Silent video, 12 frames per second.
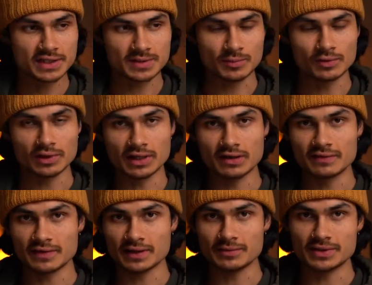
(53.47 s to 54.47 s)
small enough
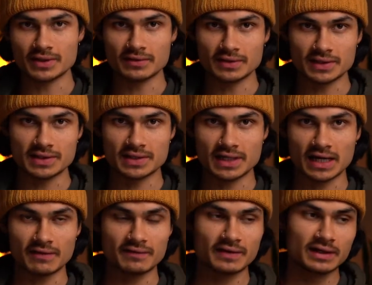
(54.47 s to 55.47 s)
that we don't need to
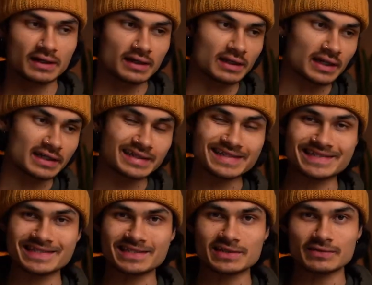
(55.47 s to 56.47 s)
have like an
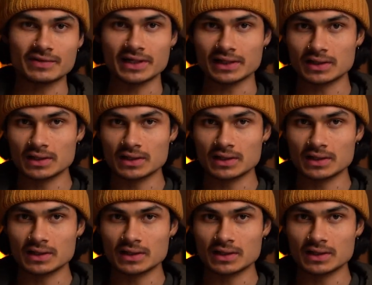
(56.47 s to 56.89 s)
easy rig.